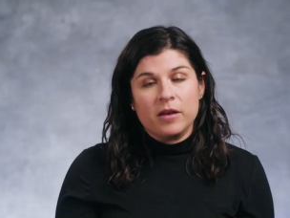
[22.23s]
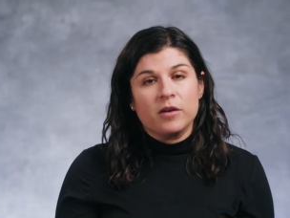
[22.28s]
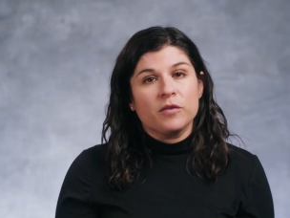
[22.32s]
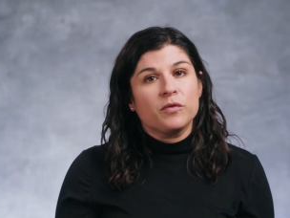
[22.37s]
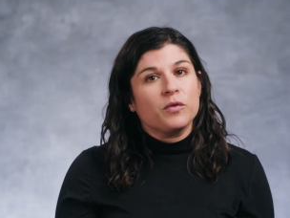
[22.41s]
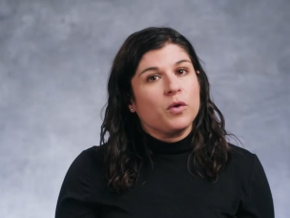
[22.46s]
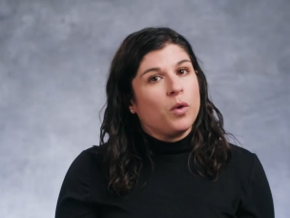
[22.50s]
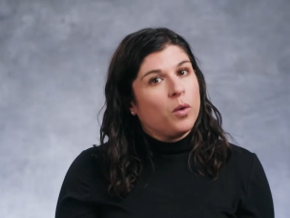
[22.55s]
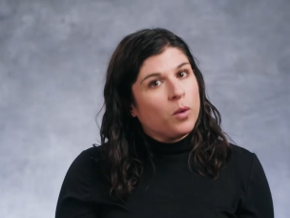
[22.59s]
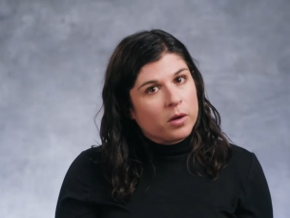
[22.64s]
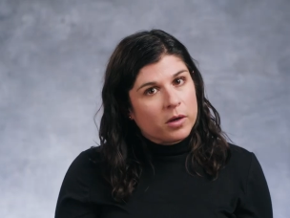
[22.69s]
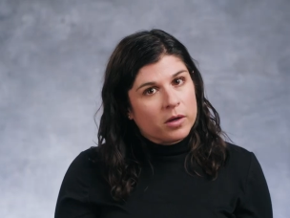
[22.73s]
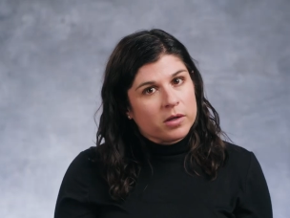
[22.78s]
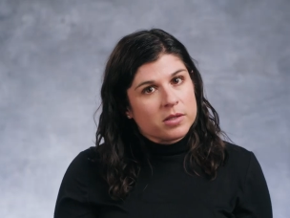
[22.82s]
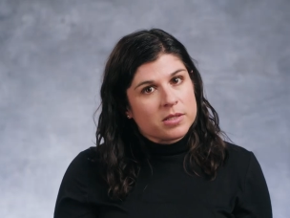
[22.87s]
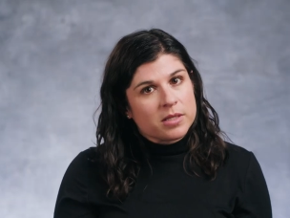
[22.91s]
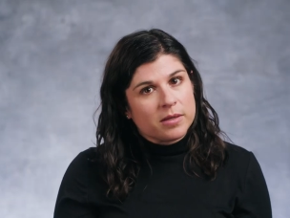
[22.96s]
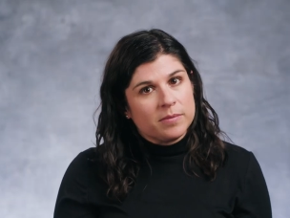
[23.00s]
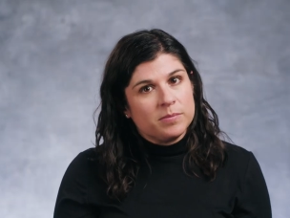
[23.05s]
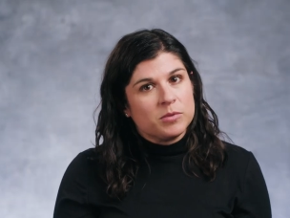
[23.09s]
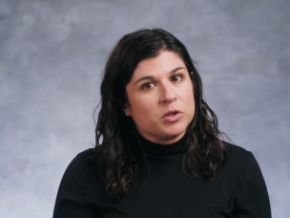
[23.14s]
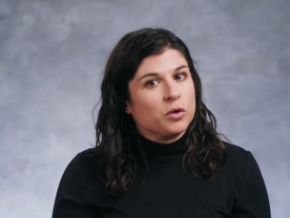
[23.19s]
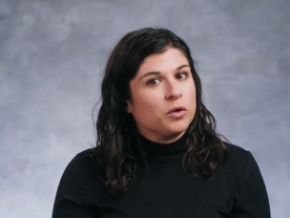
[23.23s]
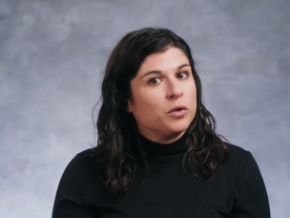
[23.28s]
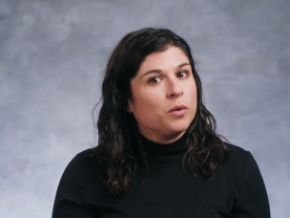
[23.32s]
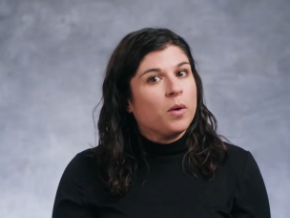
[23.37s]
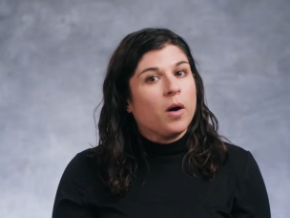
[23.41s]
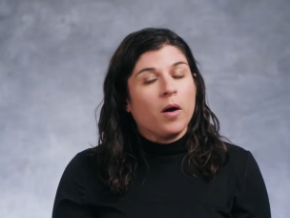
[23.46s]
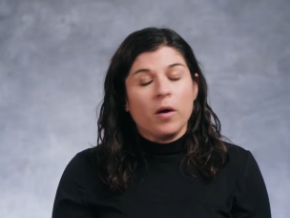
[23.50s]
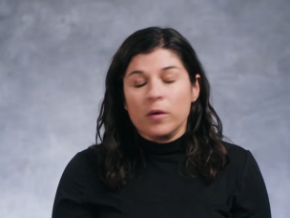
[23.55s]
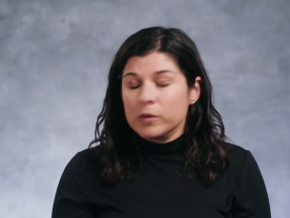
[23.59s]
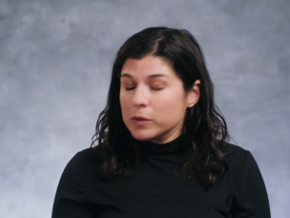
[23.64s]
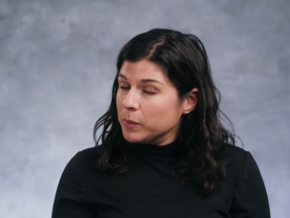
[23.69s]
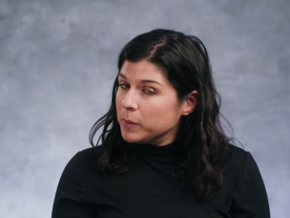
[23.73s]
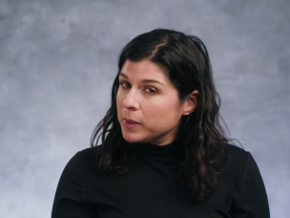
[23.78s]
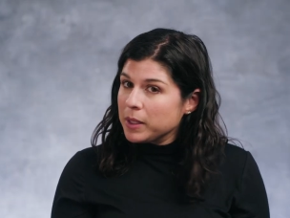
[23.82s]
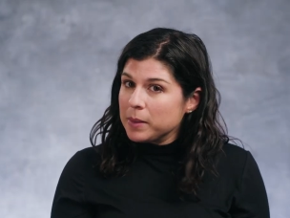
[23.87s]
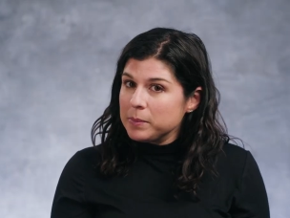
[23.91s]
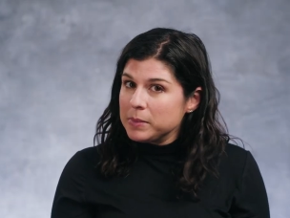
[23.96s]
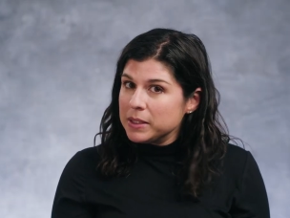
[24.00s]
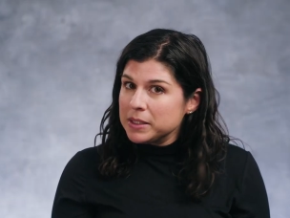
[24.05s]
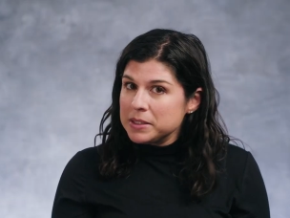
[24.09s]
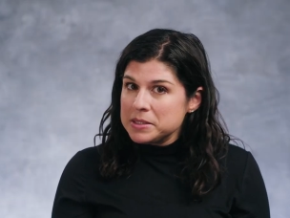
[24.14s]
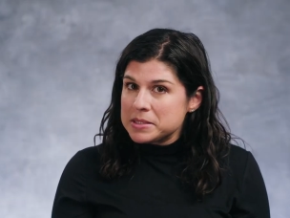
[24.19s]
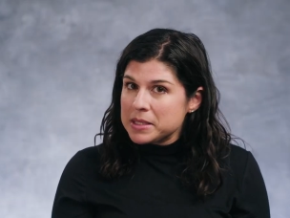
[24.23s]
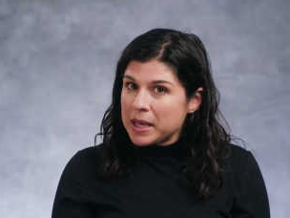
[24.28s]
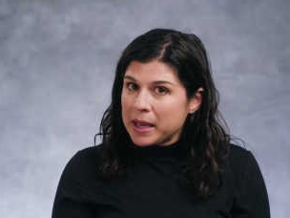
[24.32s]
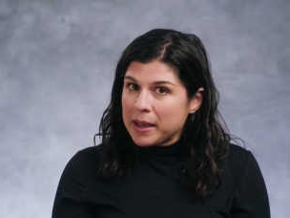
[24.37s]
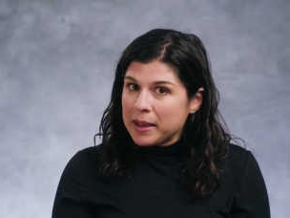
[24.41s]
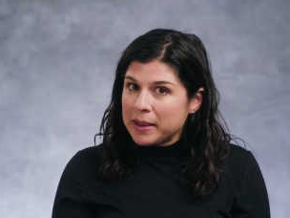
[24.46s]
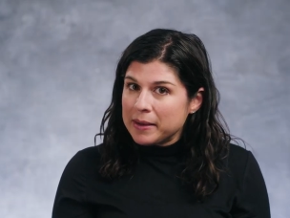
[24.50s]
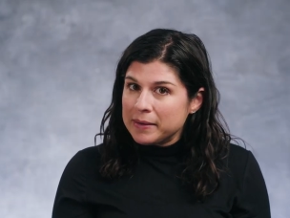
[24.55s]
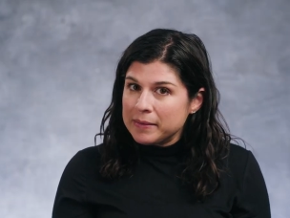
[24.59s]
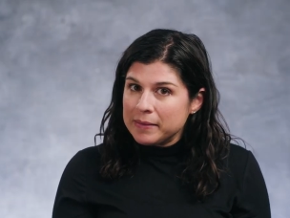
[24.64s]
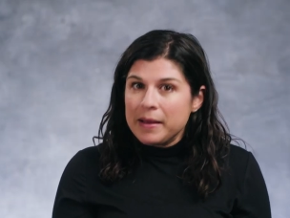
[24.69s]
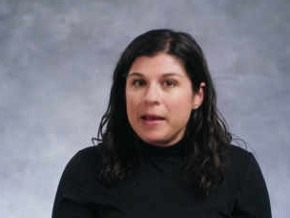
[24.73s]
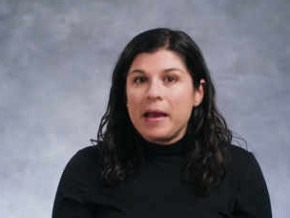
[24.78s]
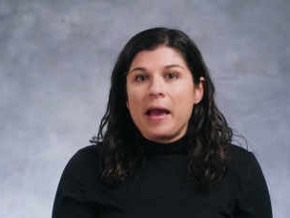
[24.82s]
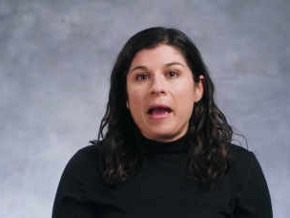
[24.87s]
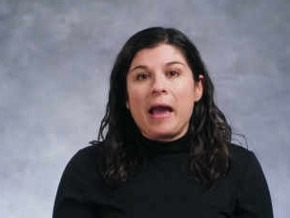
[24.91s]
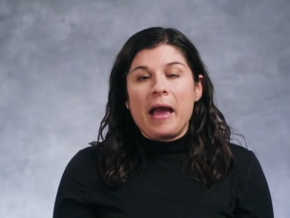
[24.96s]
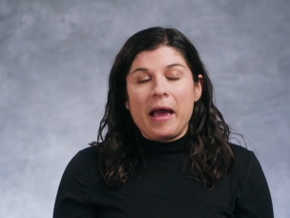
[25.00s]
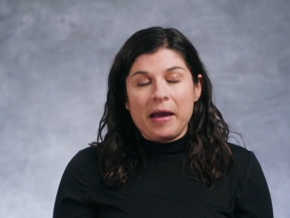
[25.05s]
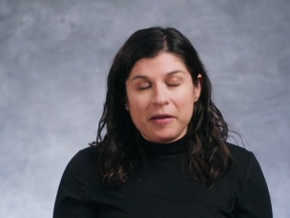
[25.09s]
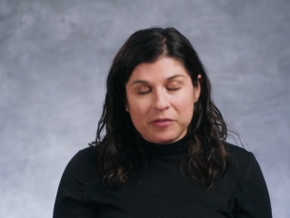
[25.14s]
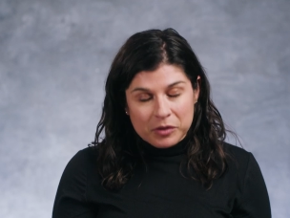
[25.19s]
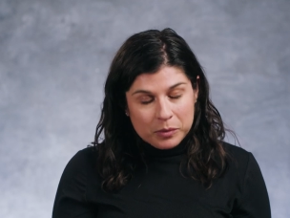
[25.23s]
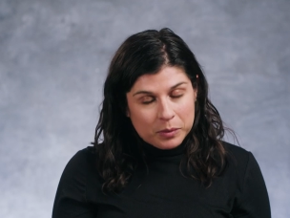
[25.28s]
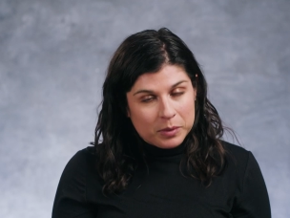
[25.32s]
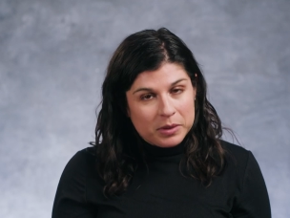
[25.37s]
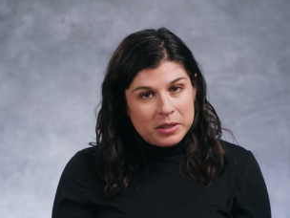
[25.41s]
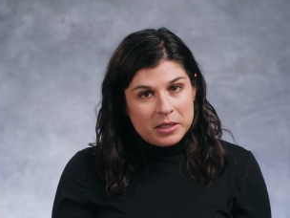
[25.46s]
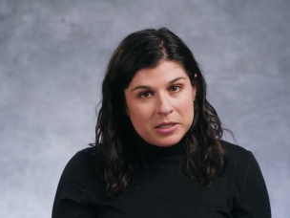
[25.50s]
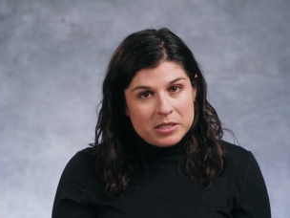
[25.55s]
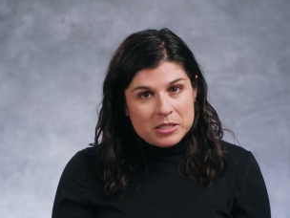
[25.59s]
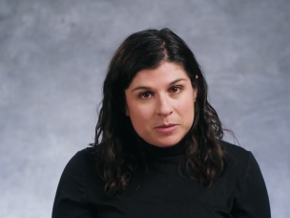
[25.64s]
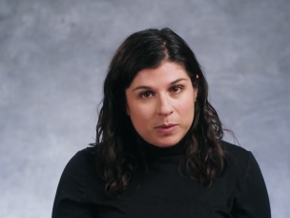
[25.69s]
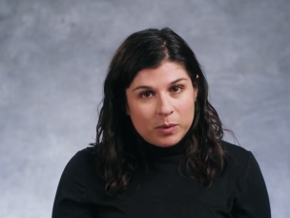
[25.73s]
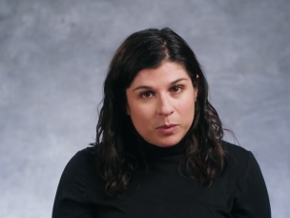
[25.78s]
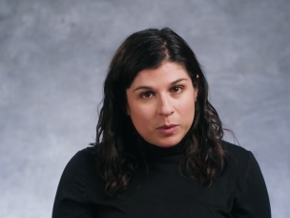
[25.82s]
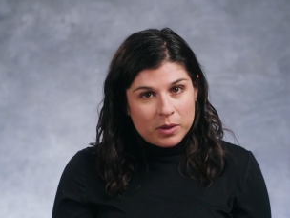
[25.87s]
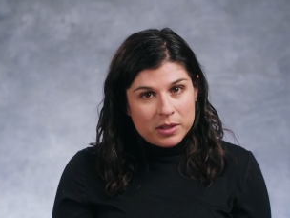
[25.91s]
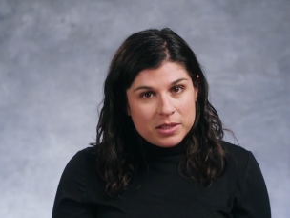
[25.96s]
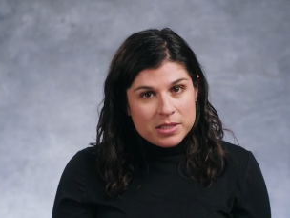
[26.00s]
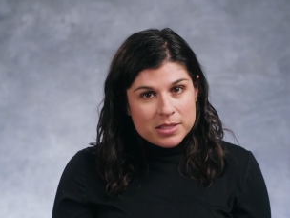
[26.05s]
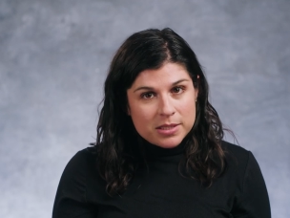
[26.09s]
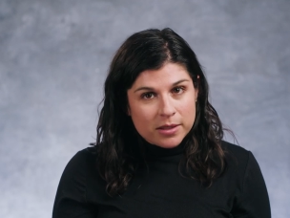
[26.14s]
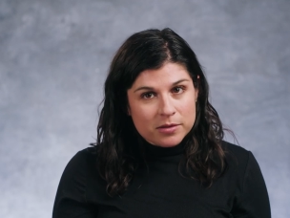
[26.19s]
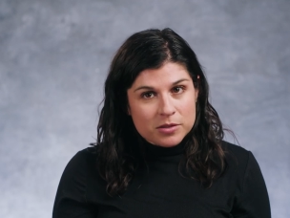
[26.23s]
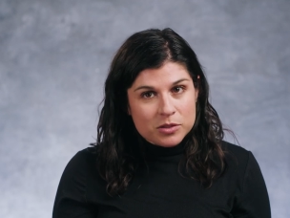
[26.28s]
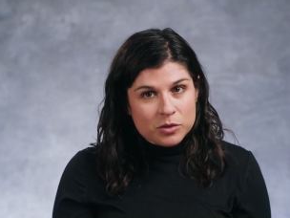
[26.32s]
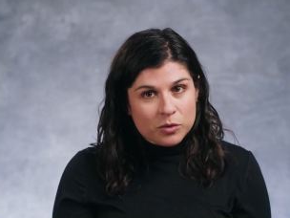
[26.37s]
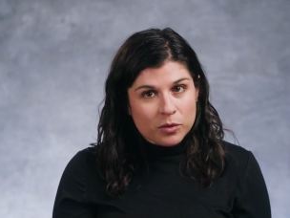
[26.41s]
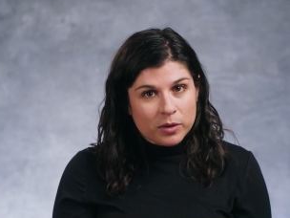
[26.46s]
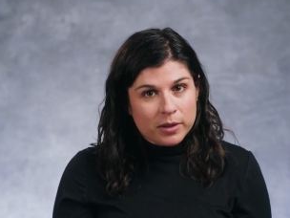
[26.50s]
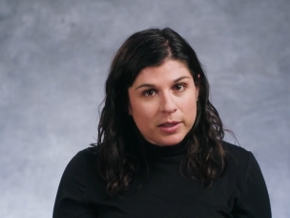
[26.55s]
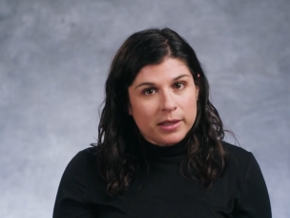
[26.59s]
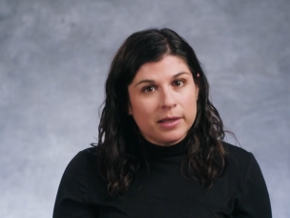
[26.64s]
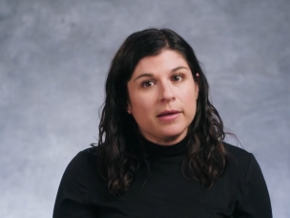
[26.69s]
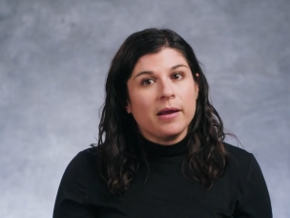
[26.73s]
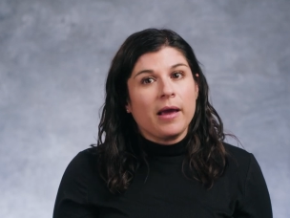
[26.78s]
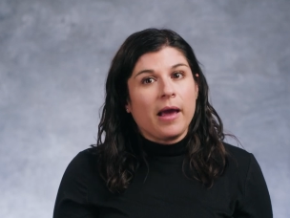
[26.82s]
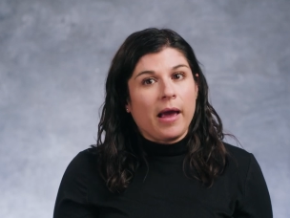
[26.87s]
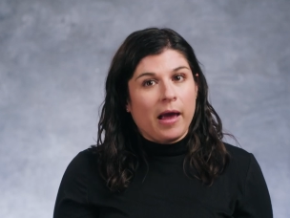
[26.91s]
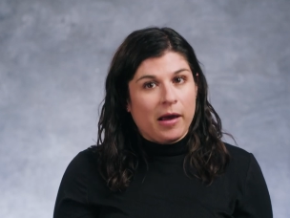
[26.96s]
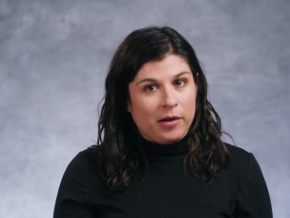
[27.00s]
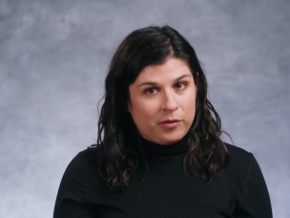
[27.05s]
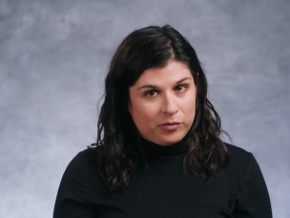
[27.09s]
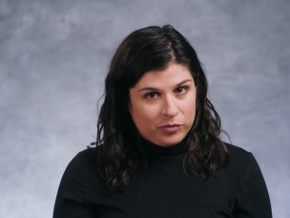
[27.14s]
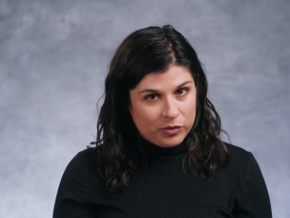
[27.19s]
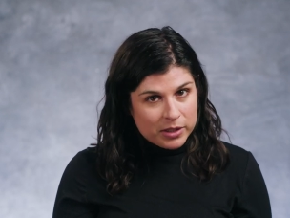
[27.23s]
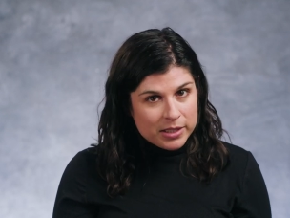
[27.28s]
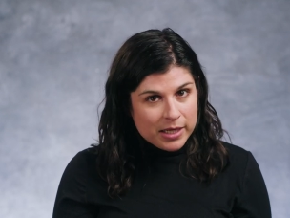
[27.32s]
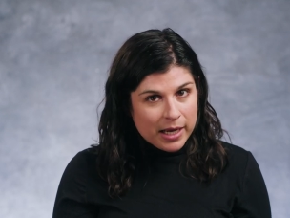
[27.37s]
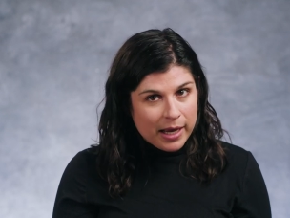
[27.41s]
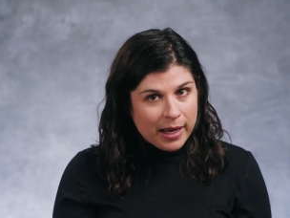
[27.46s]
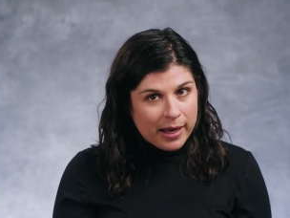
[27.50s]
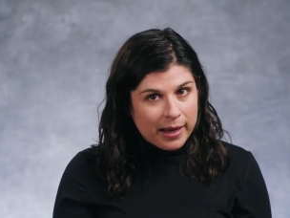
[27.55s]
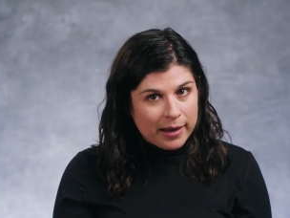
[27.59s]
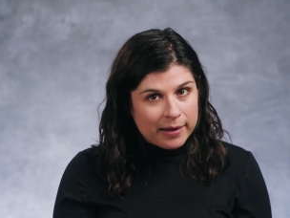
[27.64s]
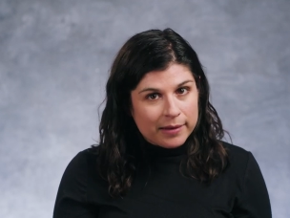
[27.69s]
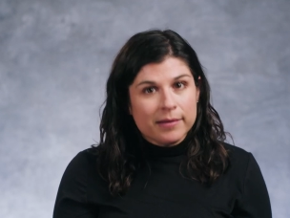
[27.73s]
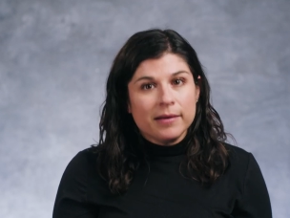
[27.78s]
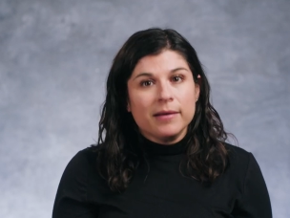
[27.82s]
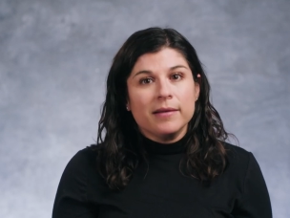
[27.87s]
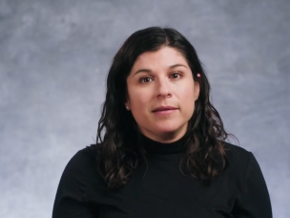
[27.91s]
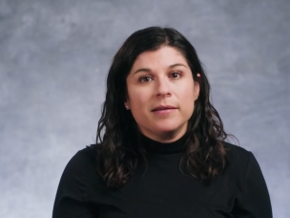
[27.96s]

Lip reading: then of course, I'm sure you all know what I'm gonna say, everyone needs to be wearing sunscreen every day,